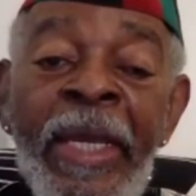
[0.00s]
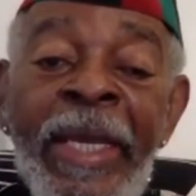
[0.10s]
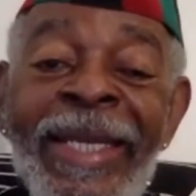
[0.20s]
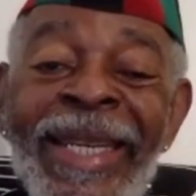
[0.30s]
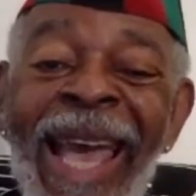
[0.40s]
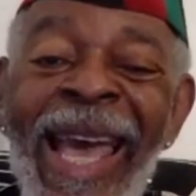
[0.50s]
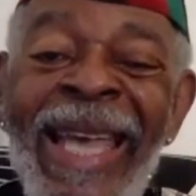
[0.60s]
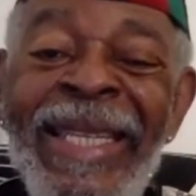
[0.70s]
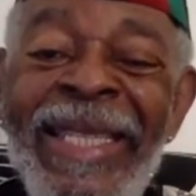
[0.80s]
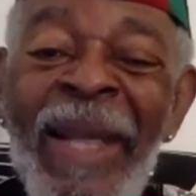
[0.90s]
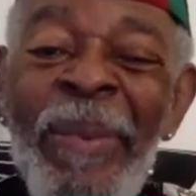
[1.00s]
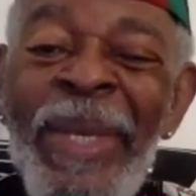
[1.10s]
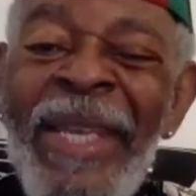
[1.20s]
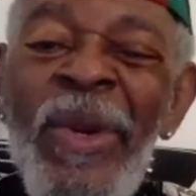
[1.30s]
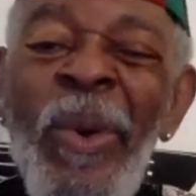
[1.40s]
It denies that we
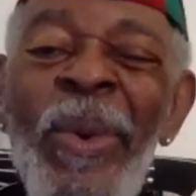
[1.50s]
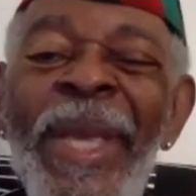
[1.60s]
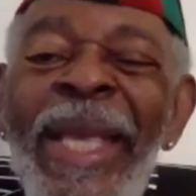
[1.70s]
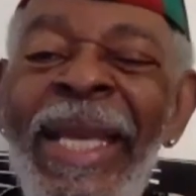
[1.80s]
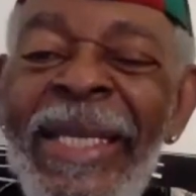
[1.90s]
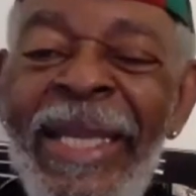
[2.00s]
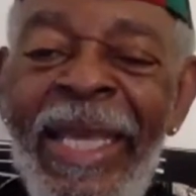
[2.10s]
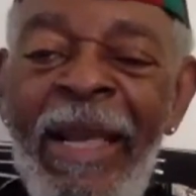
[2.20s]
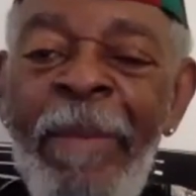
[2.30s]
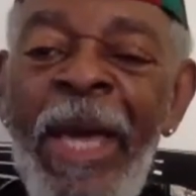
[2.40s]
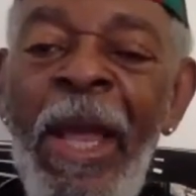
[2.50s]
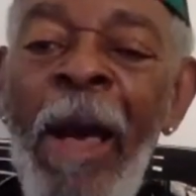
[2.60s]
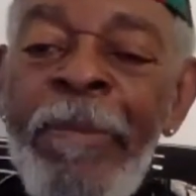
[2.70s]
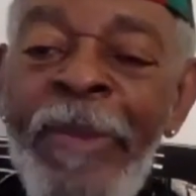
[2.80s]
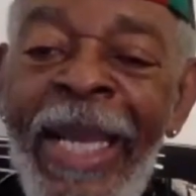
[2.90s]
can know anything about
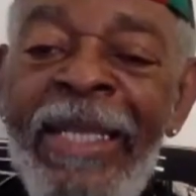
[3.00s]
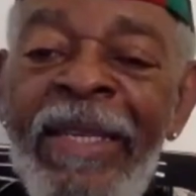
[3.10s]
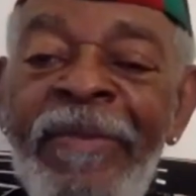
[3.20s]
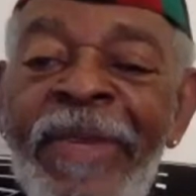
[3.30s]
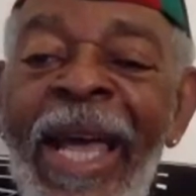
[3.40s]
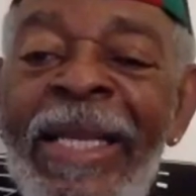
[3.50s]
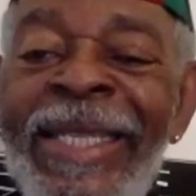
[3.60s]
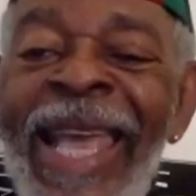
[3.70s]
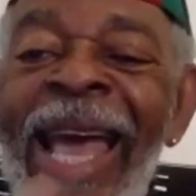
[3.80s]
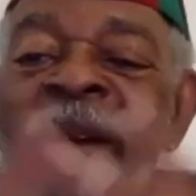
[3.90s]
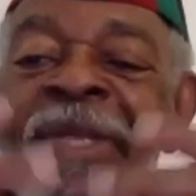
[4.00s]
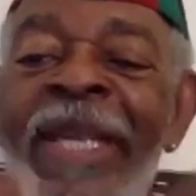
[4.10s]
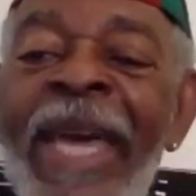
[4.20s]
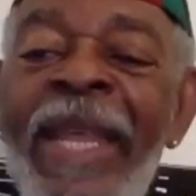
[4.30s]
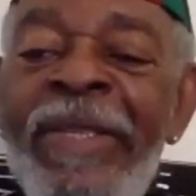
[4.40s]
objective reality
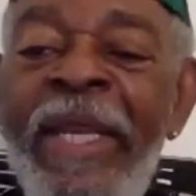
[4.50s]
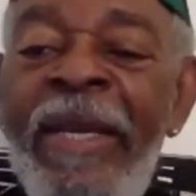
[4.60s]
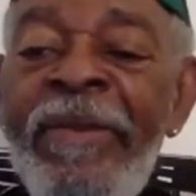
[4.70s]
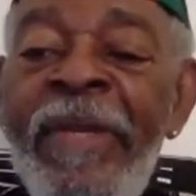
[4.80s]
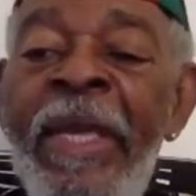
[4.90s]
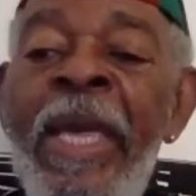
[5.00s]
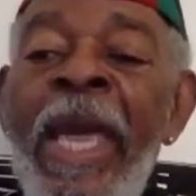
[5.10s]
outside ourselves,